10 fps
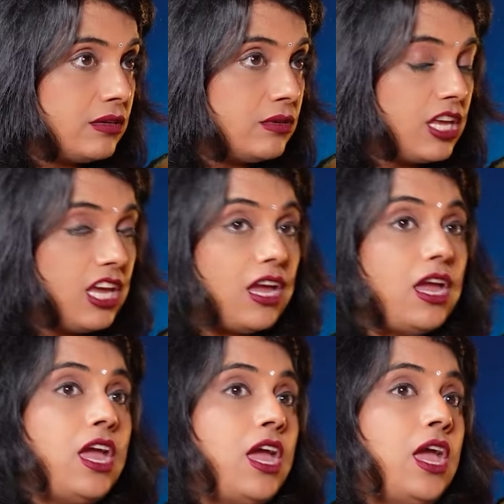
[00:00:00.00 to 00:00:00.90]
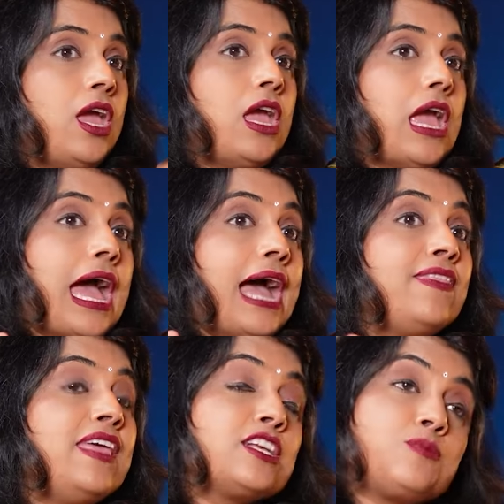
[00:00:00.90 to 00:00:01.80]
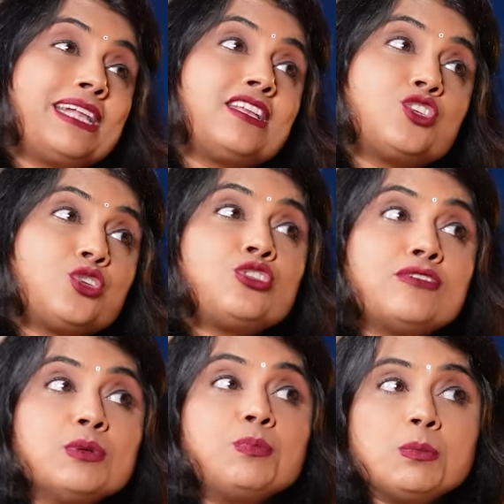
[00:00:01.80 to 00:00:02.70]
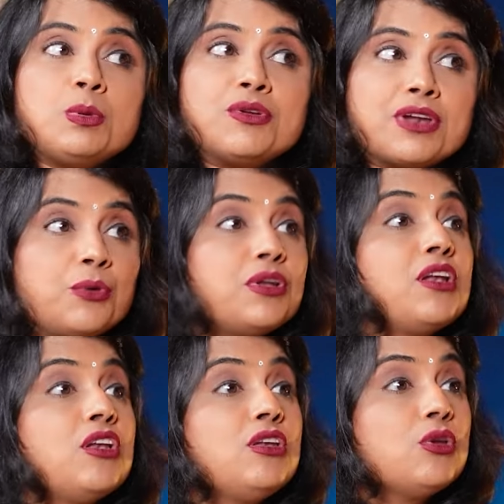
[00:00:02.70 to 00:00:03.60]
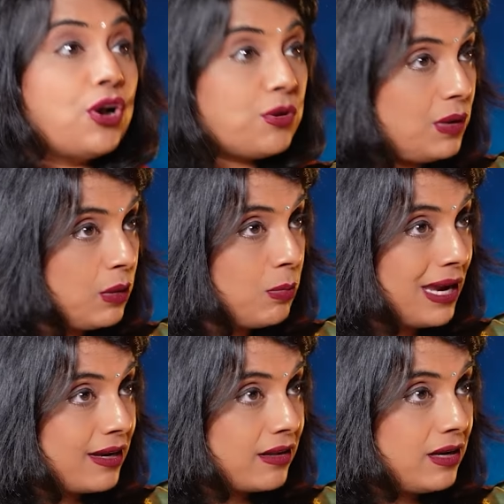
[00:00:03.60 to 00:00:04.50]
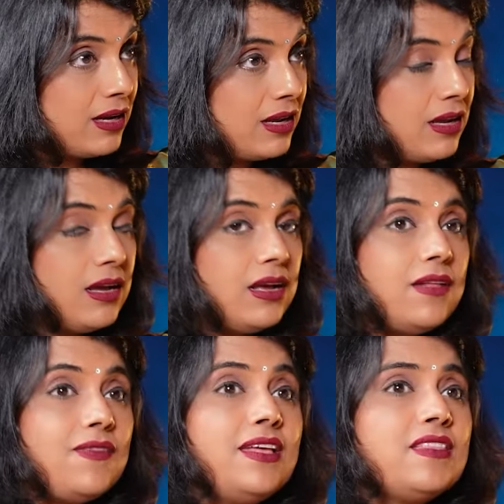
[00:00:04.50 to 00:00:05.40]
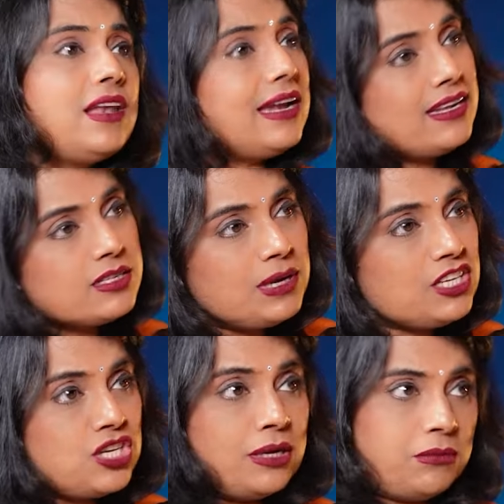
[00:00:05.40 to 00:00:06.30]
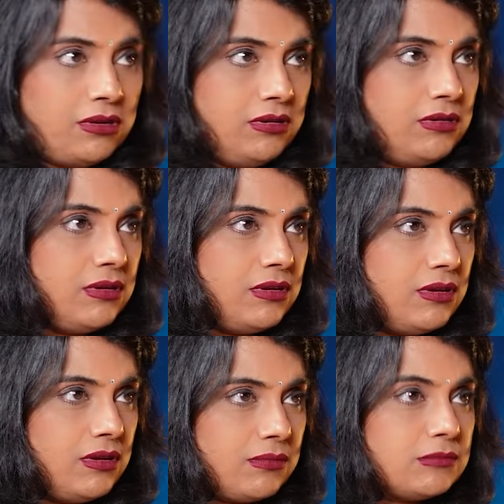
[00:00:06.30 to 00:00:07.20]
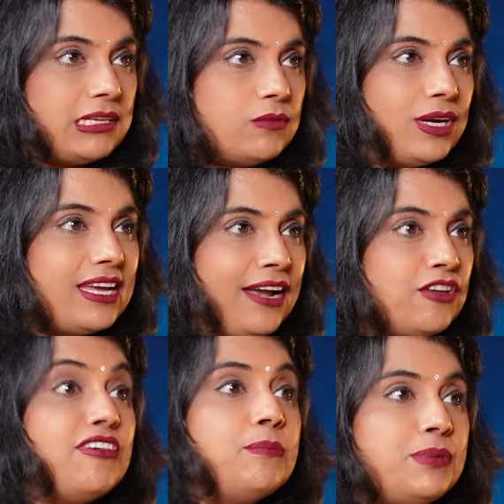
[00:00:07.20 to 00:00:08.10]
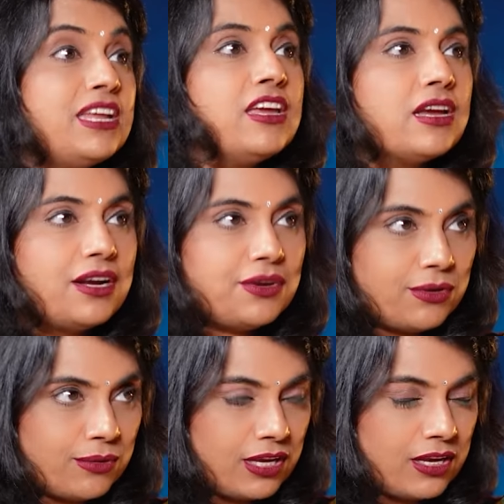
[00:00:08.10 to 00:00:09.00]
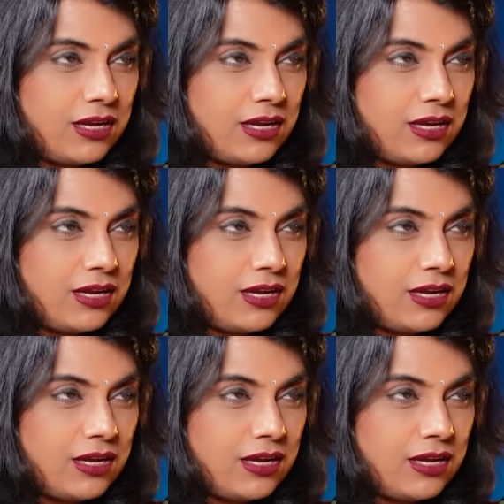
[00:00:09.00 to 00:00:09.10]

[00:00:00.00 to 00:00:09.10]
okay, and the expectations of the people around are not being met, then the lady is being shamed. What kind of upbringing are you doing?